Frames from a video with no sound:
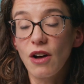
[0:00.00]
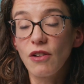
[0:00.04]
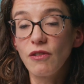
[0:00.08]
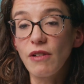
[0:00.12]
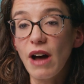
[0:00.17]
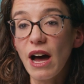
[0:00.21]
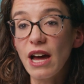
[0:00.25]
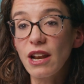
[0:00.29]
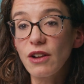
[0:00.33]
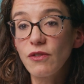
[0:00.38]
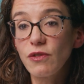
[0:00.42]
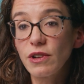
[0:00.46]
A
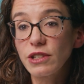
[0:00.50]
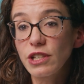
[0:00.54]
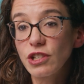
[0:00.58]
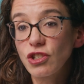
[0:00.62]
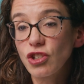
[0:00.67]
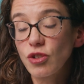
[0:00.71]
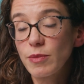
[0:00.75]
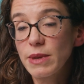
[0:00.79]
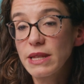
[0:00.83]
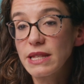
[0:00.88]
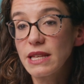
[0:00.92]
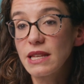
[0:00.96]
lot of what
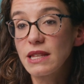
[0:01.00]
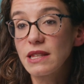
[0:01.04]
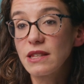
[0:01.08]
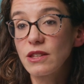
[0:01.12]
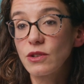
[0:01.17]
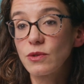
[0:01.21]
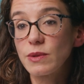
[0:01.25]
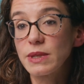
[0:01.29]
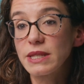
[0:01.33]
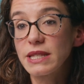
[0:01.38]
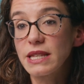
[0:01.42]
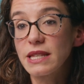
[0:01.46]
determines
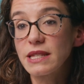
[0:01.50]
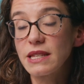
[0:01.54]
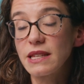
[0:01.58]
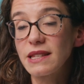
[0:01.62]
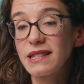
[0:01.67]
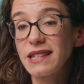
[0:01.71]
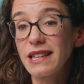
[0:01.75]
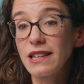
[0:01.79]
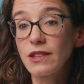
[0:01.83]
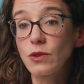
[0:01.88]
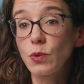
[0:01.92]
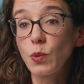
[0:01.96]
insulin
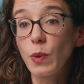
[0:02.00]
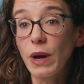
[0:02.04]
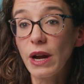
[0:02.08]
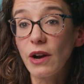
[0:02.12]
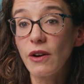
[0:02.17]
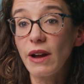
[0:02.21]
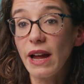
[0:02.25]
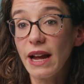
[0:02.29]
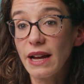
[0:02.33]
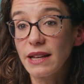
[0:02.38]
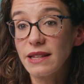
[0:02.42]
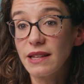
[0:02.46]
resistance is
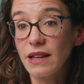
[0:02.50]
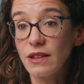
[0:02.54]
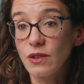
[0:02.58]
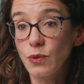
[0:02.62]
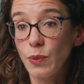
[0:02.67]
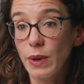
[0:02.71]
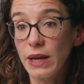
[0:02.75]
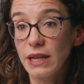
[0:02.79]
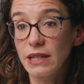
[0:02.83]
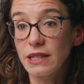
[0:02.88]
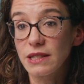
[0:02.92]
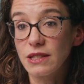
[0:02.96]
where
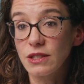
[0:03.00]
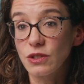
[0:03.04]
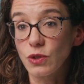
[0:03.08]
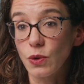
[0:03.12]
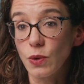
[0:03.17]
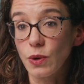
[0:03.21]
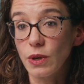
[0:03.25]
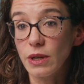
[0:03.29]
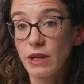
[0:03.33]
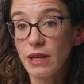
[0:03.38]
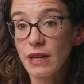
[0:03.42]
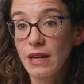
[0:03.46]
excess weight is
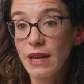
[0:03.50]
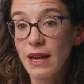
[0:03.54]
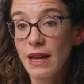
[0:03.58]
stored.